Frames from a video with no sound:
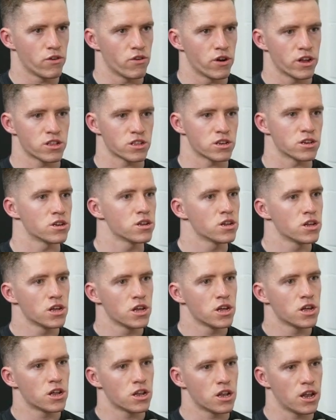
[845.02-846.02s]
reason.
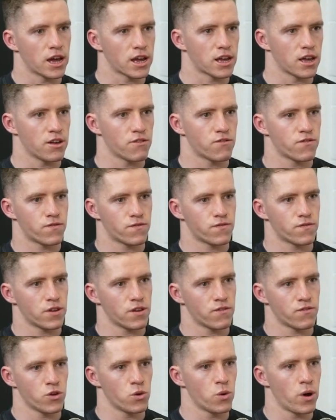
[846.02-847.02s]
Like if
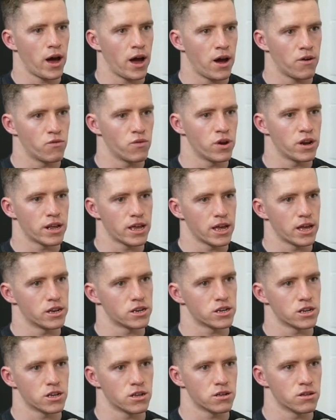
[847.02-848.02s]
if you are really
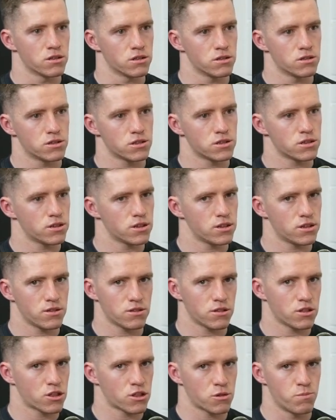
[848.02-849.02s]
into
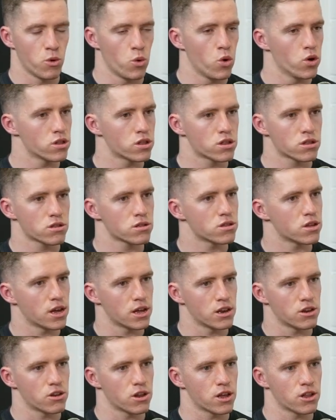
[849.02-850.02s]
sports
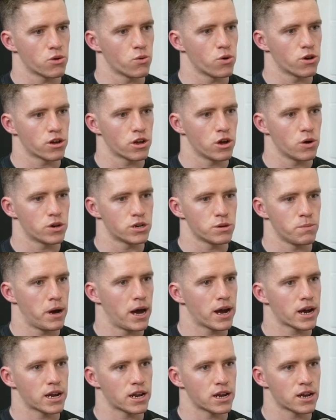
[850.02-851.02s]
and and you want to go into
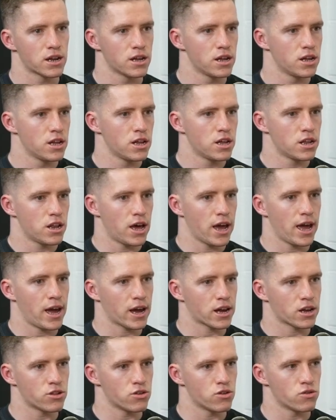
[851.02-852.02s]
marketing, like how
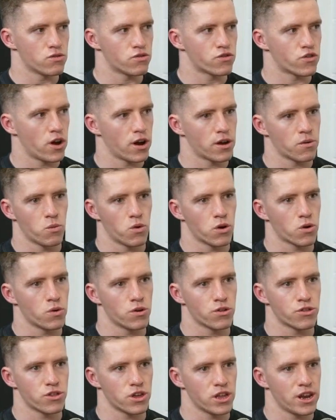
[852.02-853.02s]
could you try and work
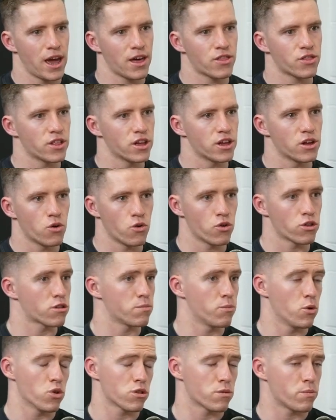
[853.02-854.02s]
with an athlete or a
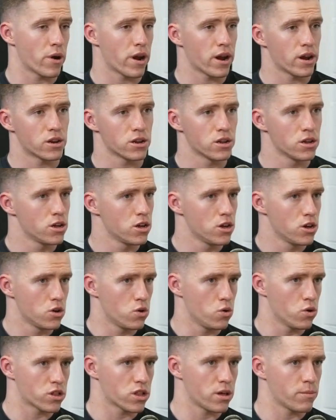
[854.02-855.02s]
sports brand
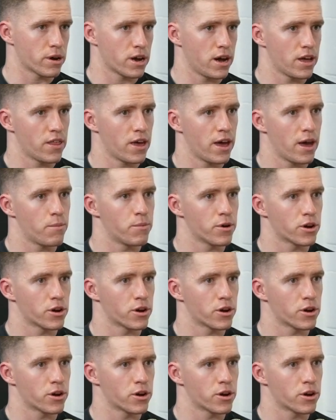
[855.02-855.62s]
or something like that? Like the because,